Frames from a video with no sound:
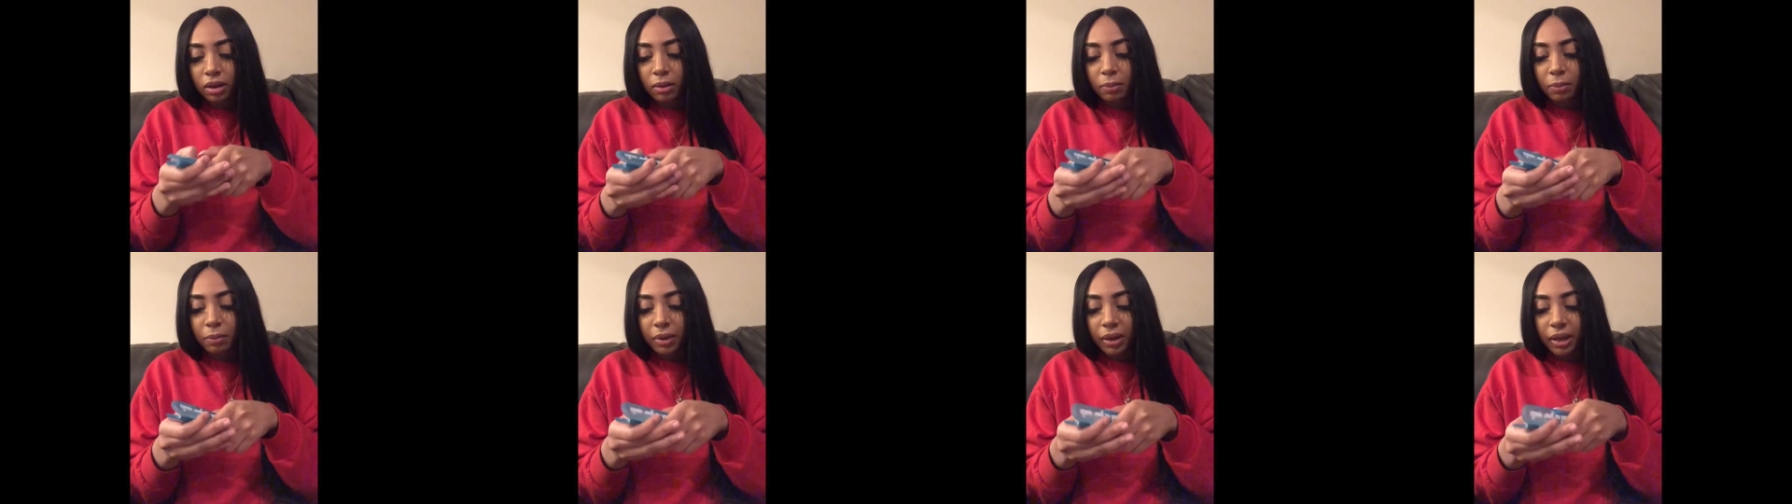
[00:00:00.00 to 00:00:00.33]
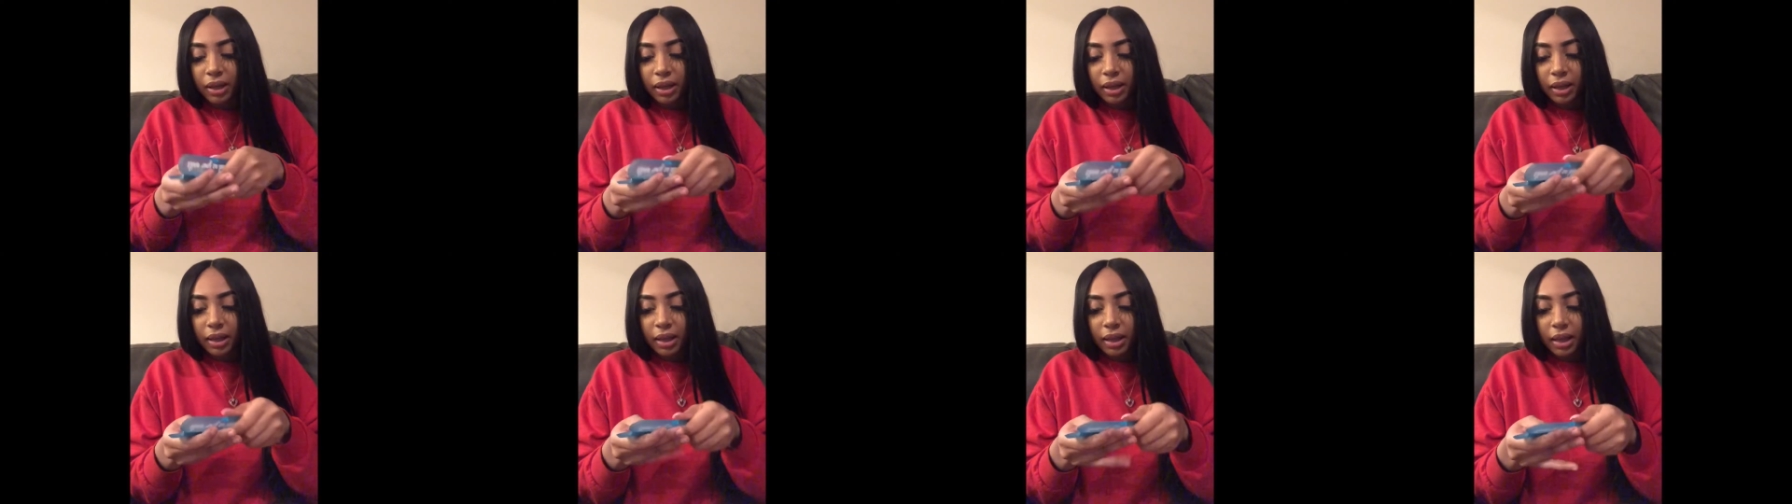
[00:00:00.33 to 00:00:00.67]

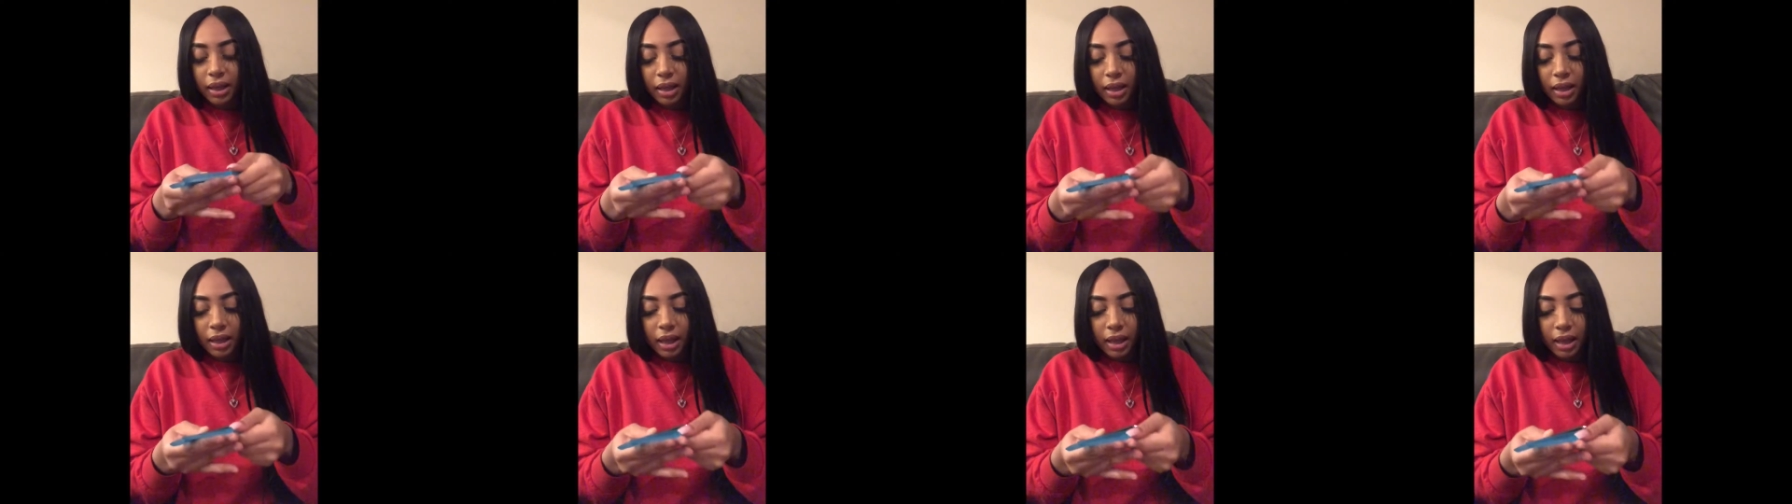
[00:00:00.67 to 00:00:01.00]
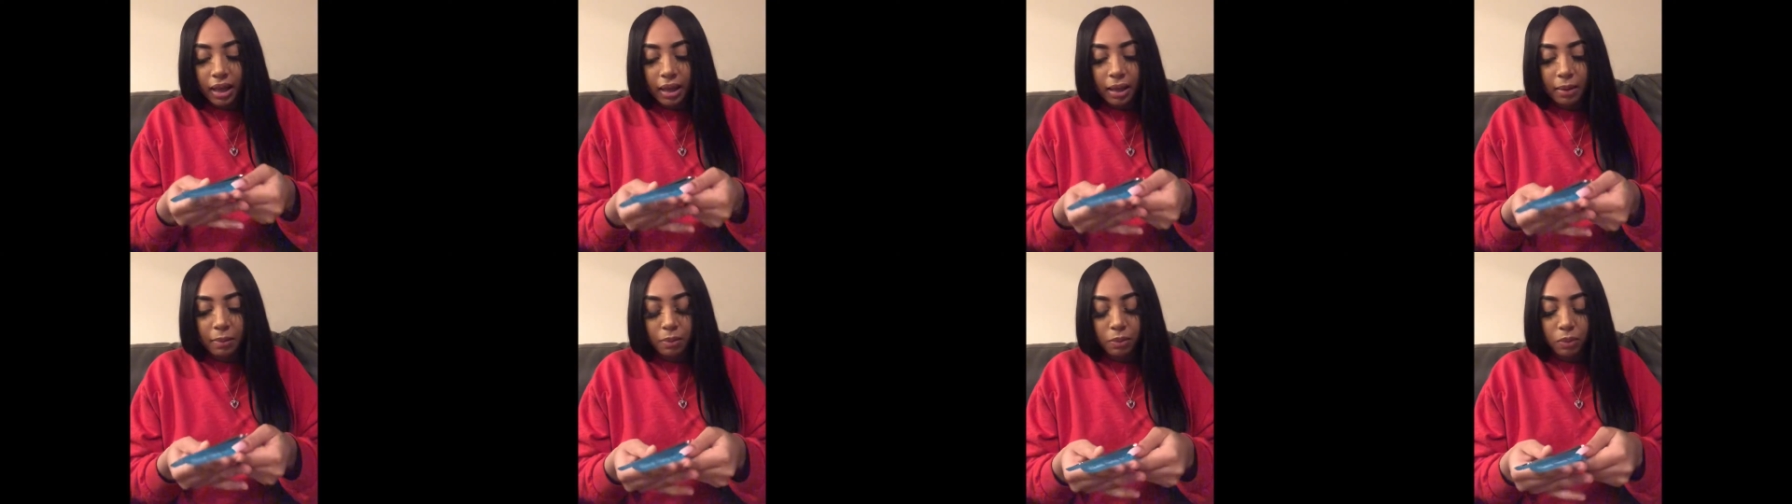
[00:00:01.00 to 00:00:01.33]
But it
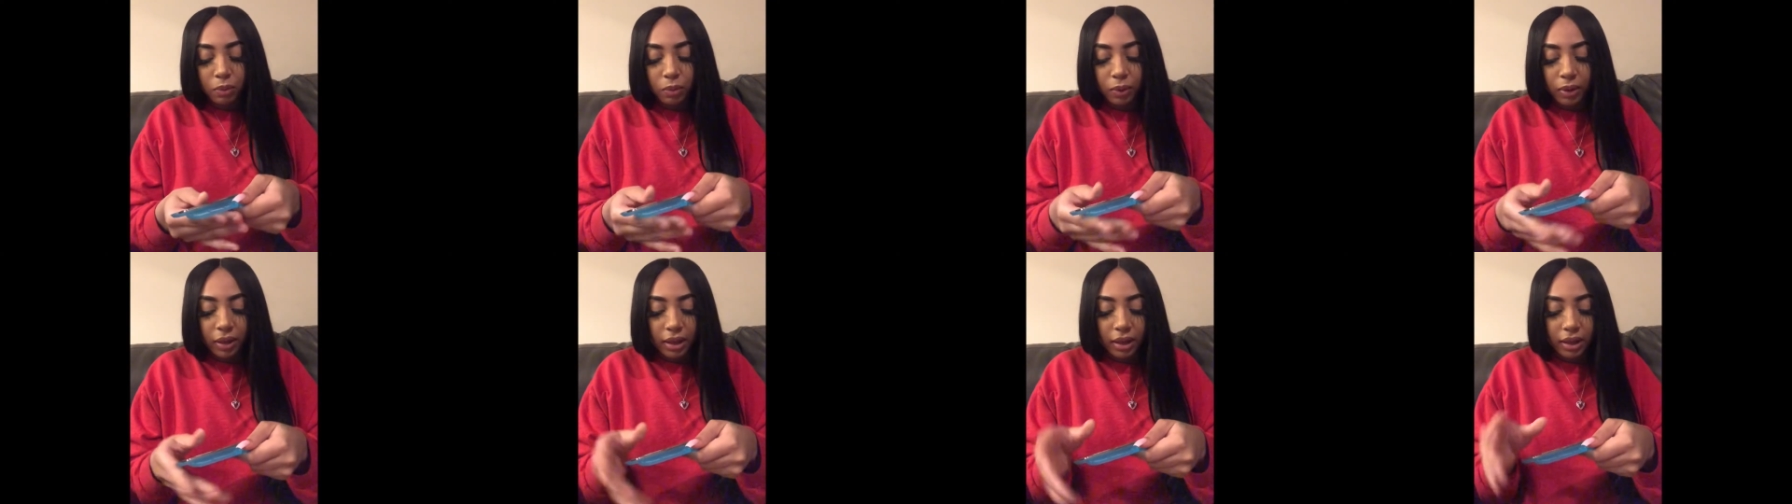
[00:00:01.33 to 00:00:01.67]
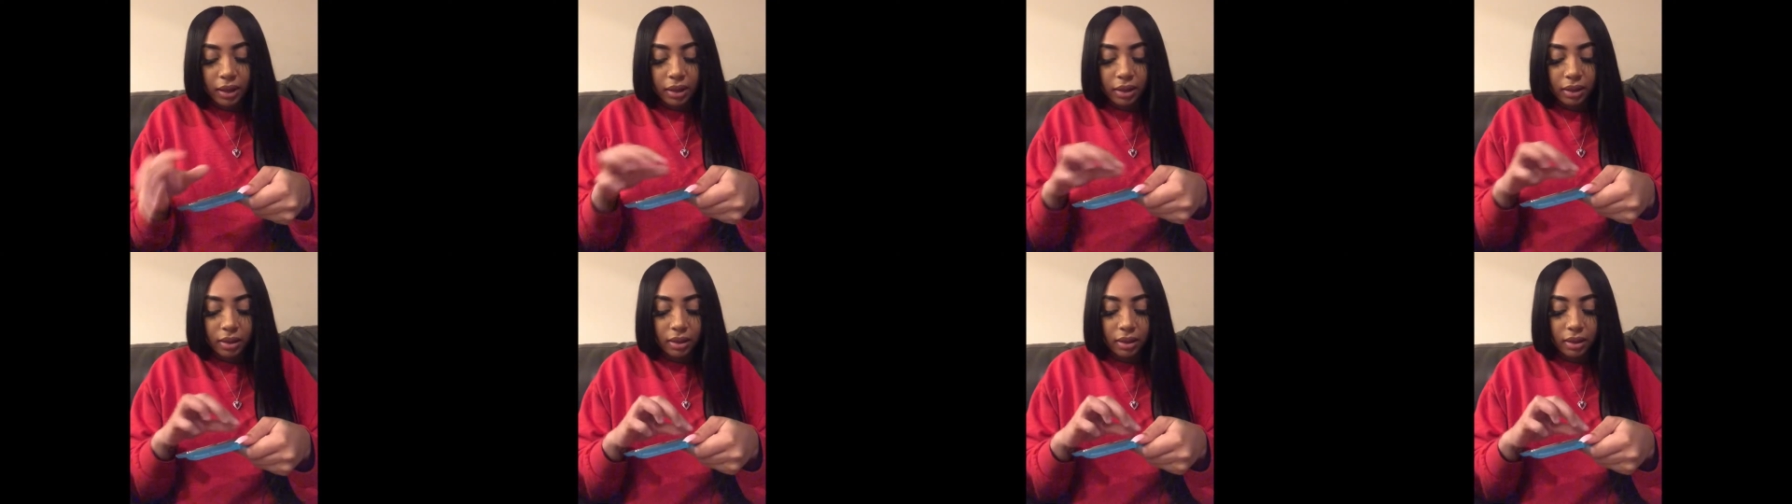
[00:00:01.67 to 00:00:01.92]
came with